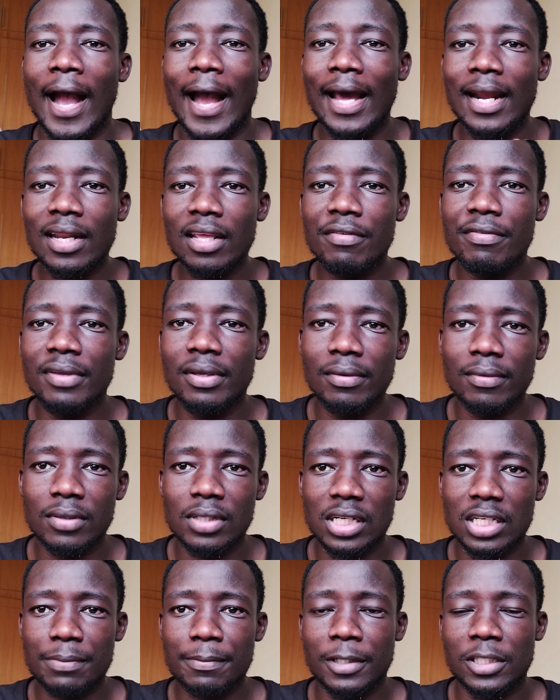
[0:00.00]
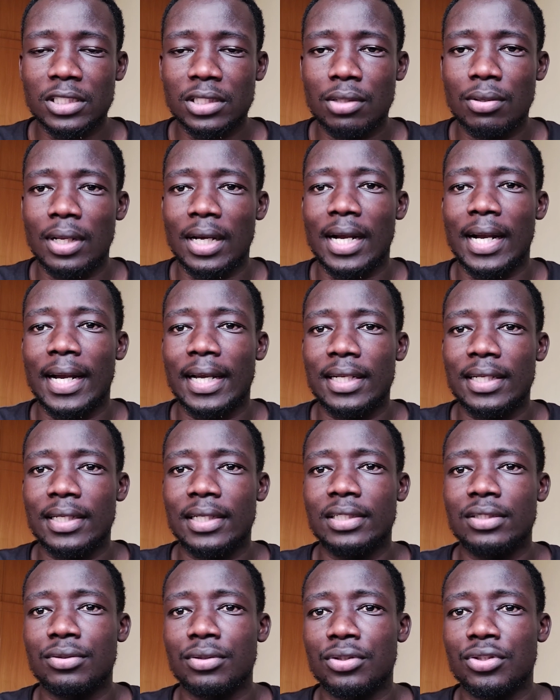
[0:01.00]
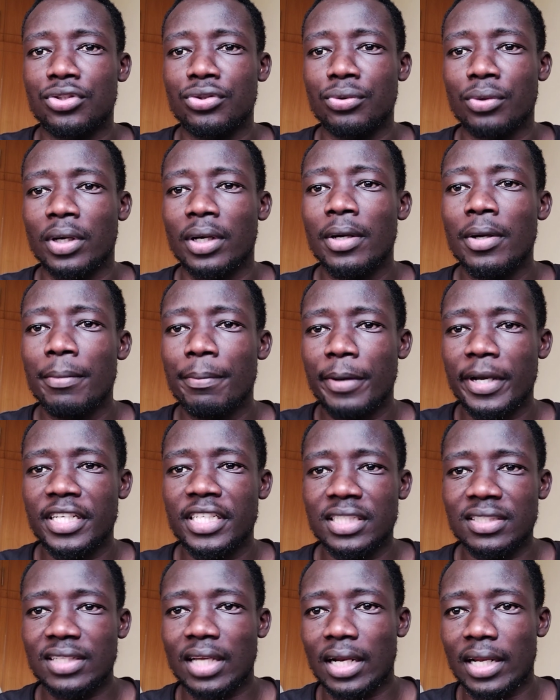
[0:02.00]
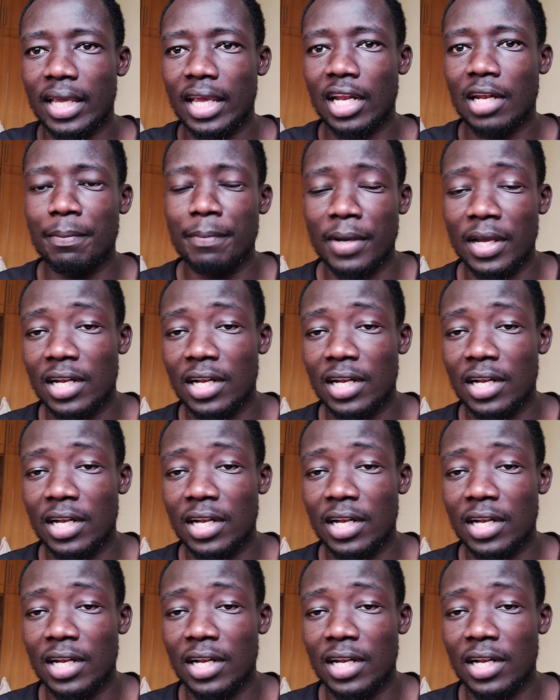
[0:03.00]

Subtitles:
a review of that particular guideline to ensure patients can get